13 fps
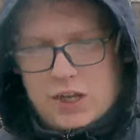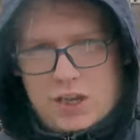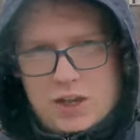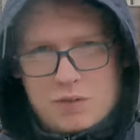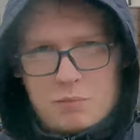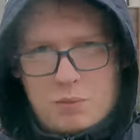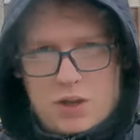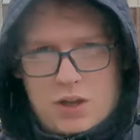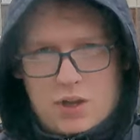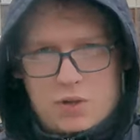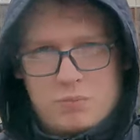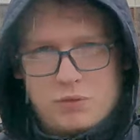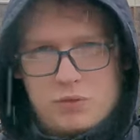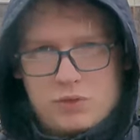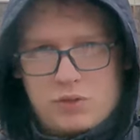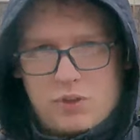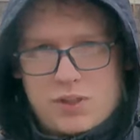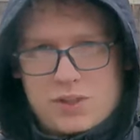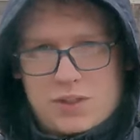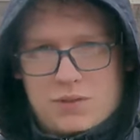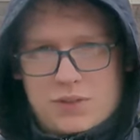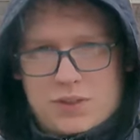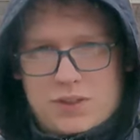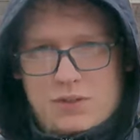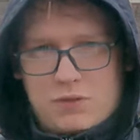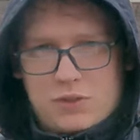Uh, but I'm doing something
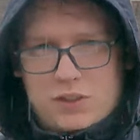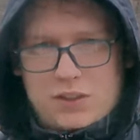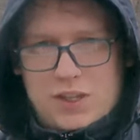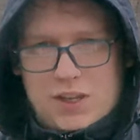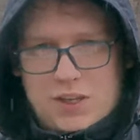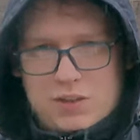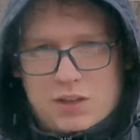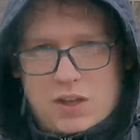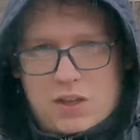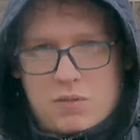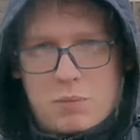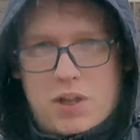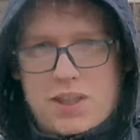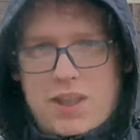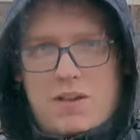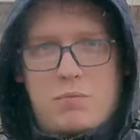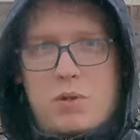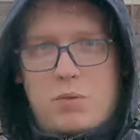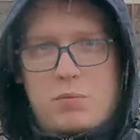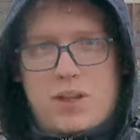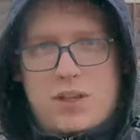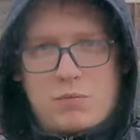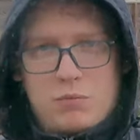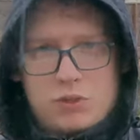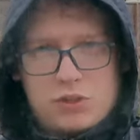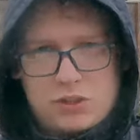different today. Uh, but yeah, my
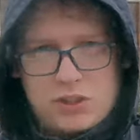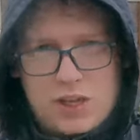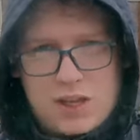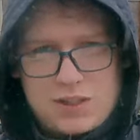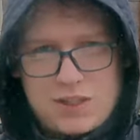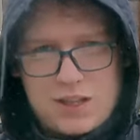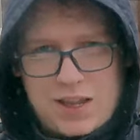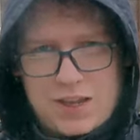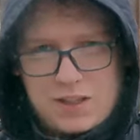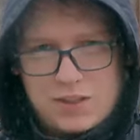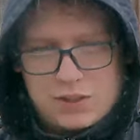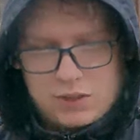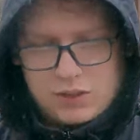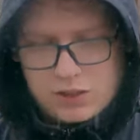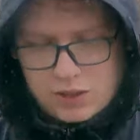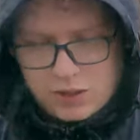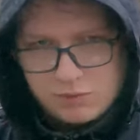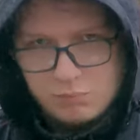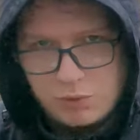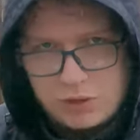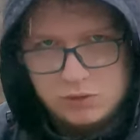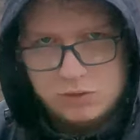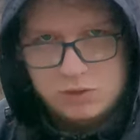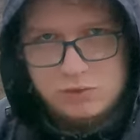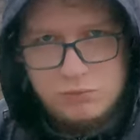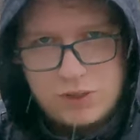plane was uh, delayed um,
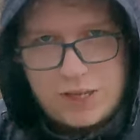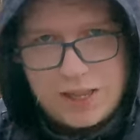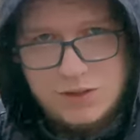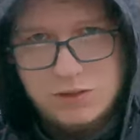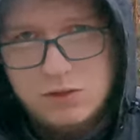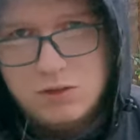because we had to